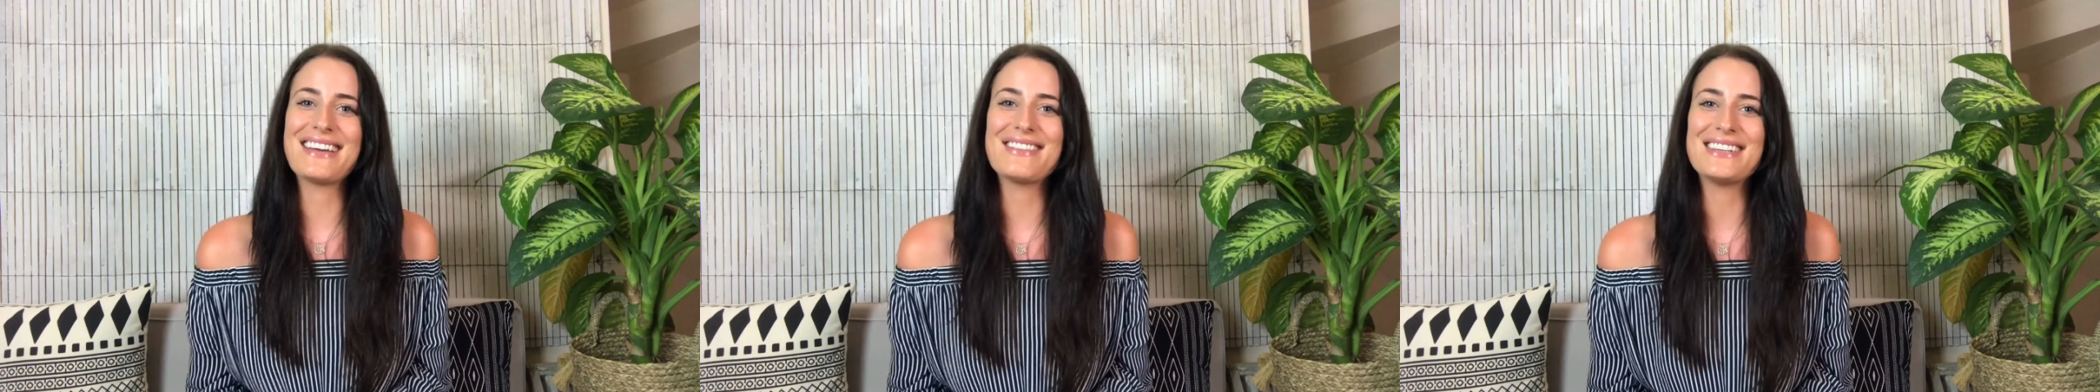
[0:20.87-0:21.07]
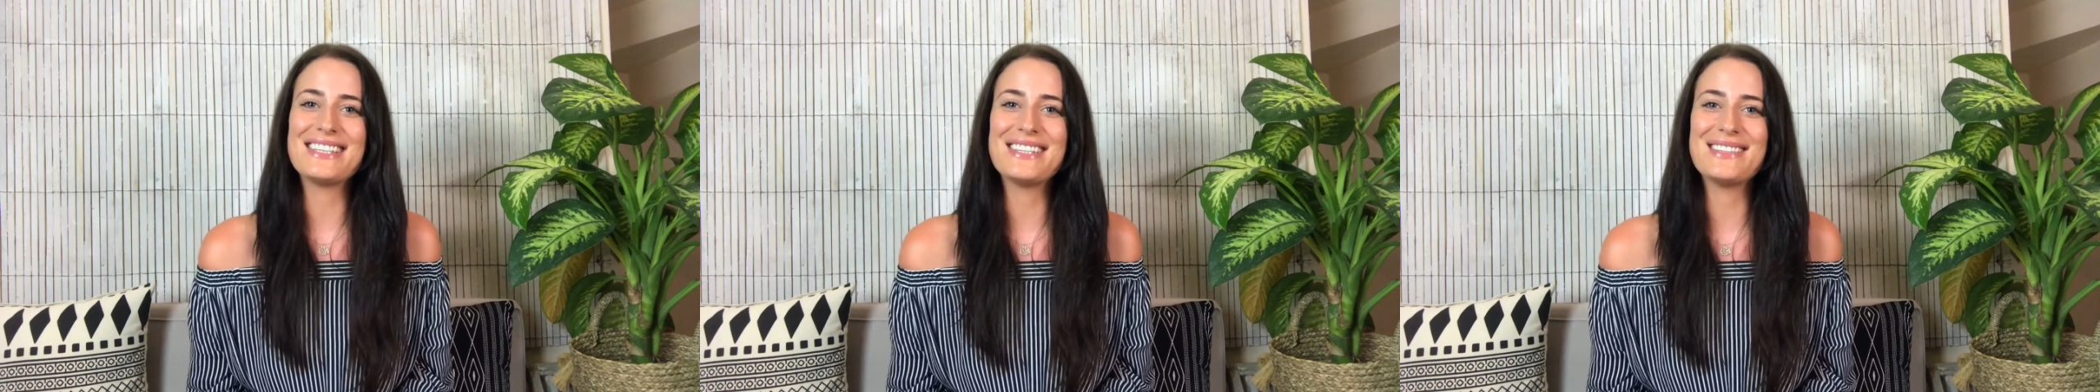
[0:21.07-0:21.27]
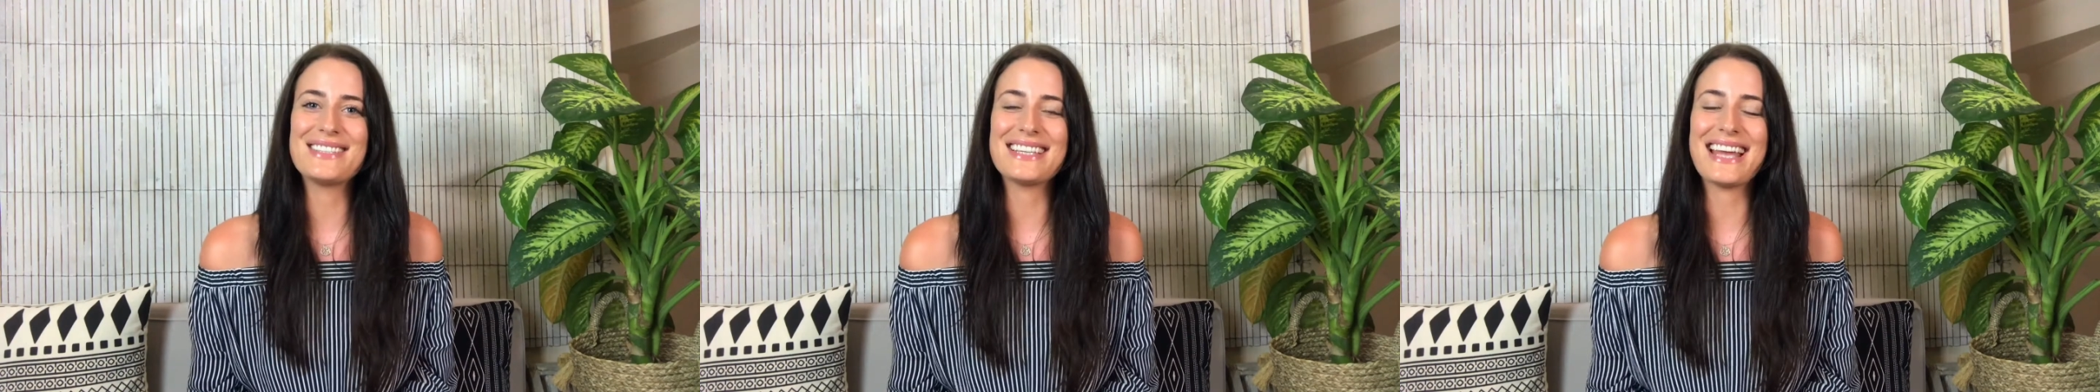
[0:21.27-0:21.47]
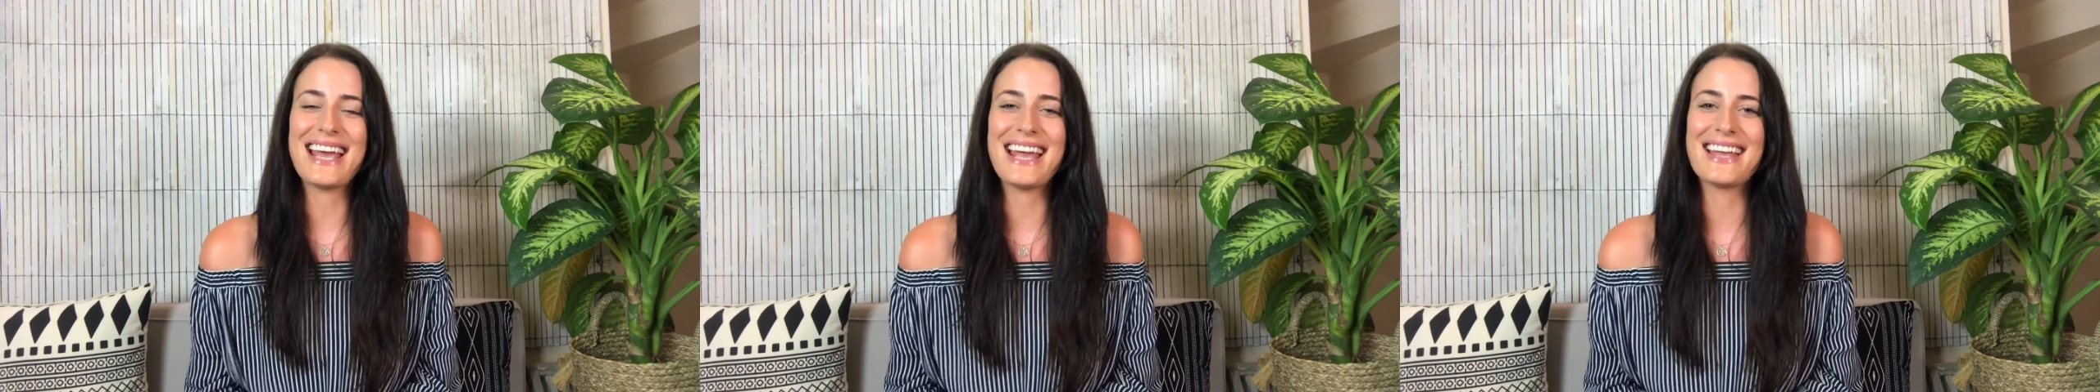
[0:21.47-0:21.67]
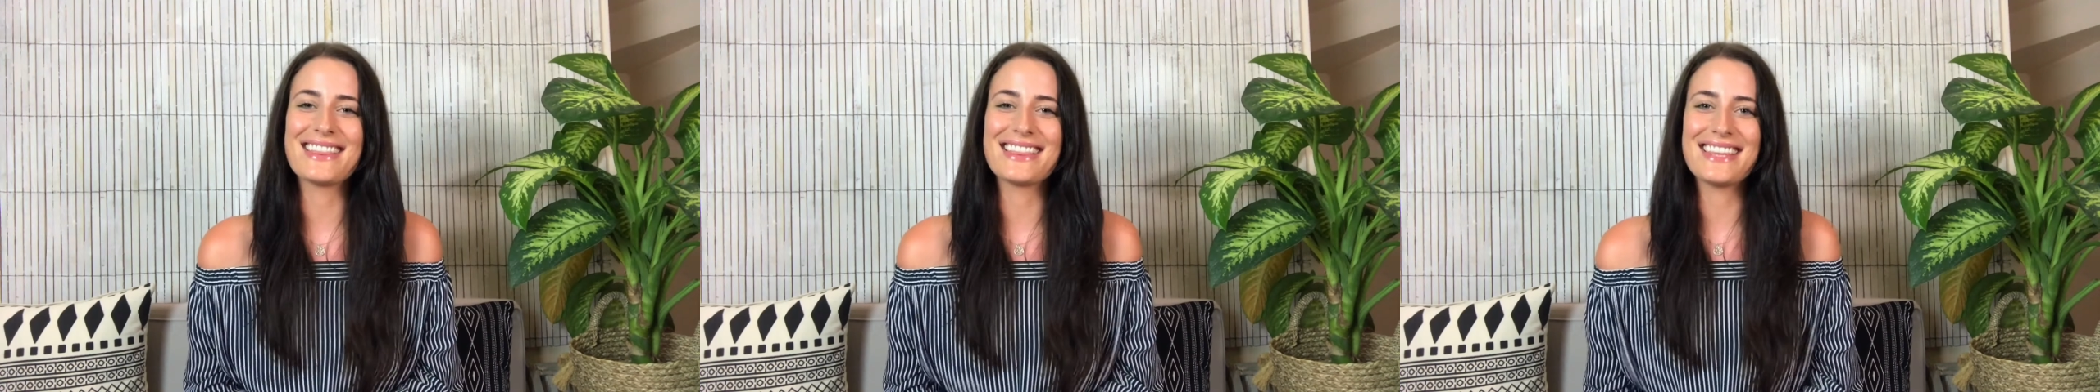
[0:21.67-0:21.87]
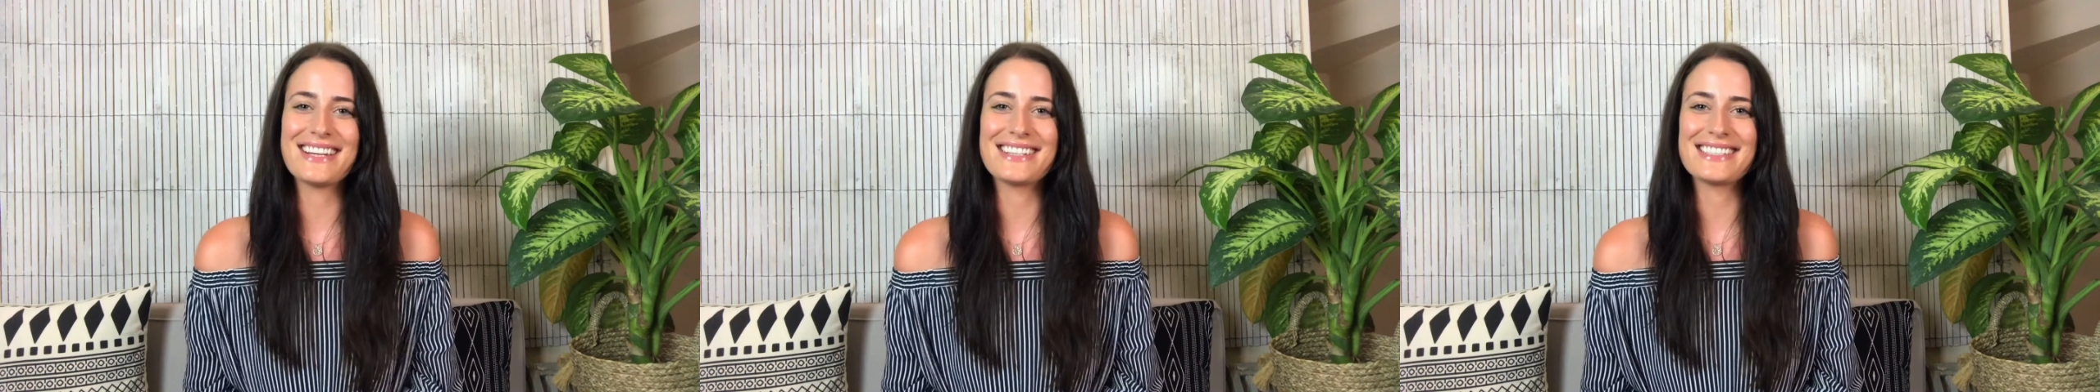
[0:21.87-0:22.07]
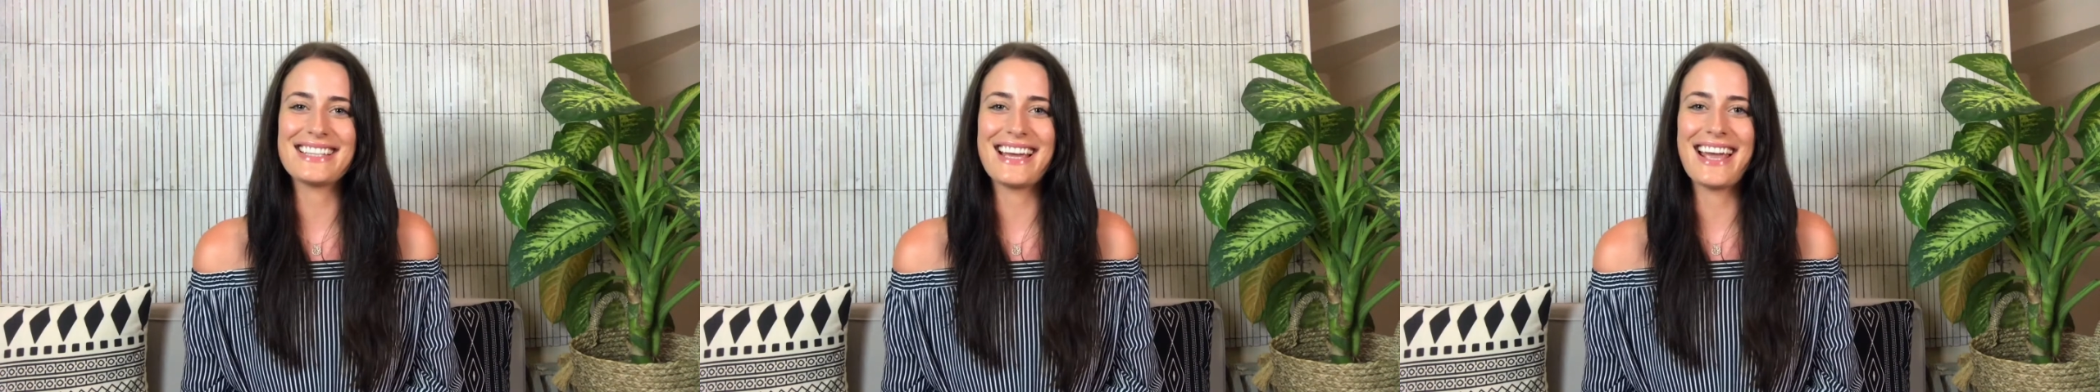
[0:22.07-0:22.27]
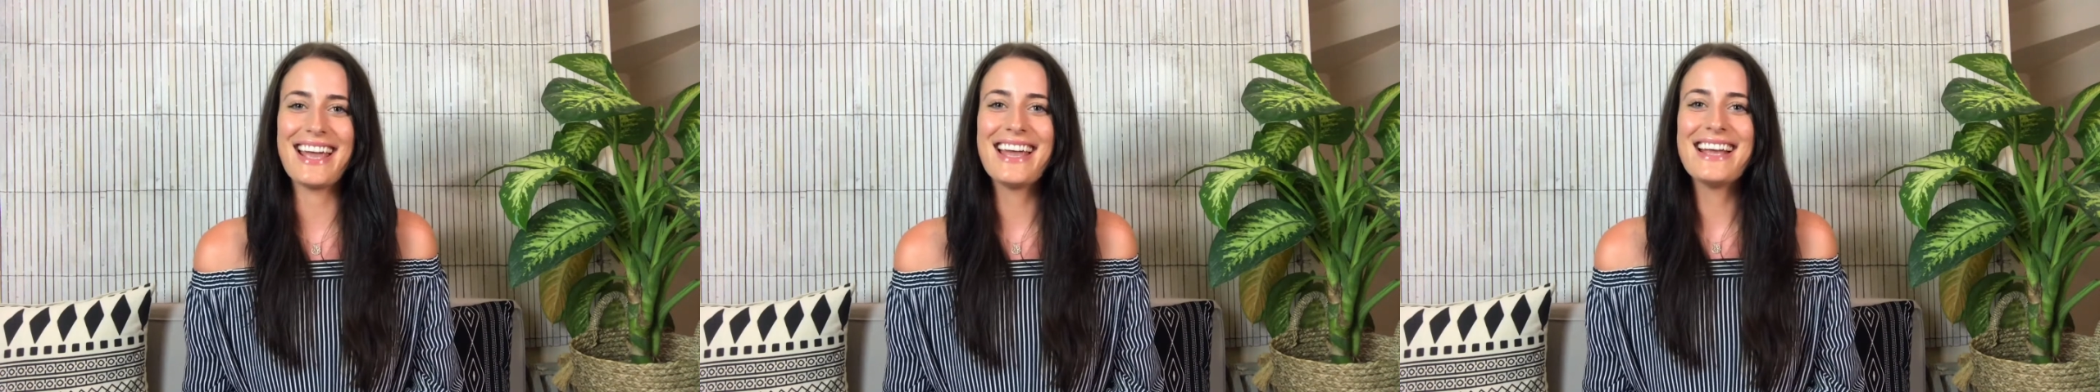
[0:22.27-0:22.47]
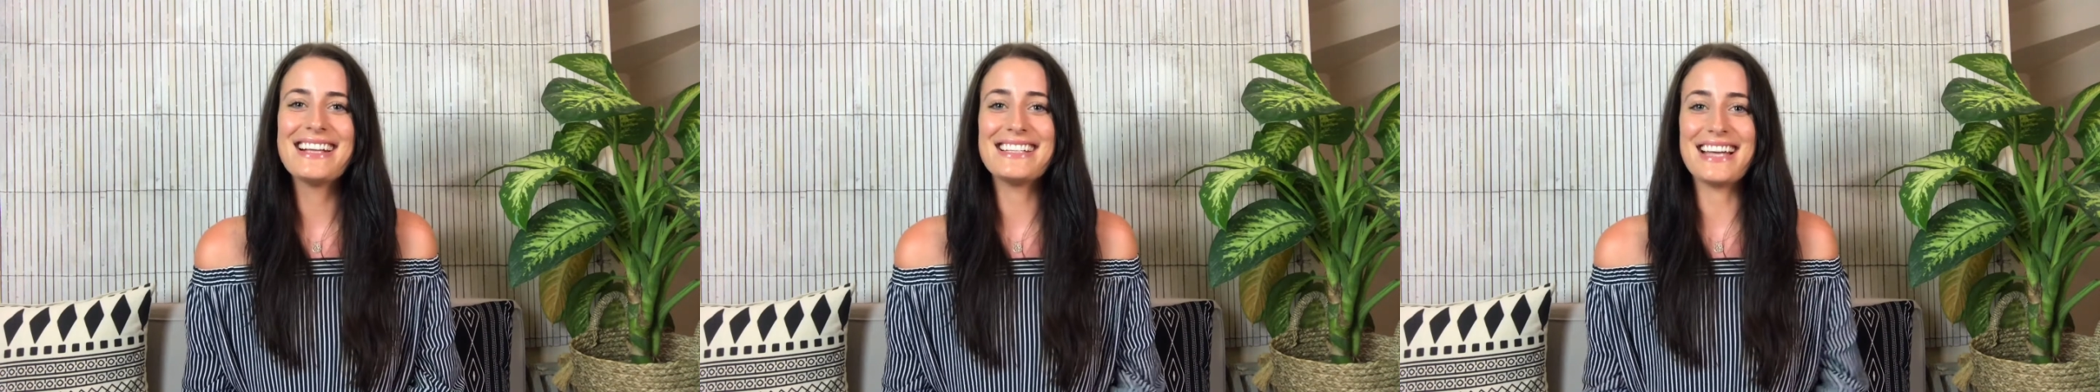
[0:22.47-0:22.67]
every Tuesday and Thursday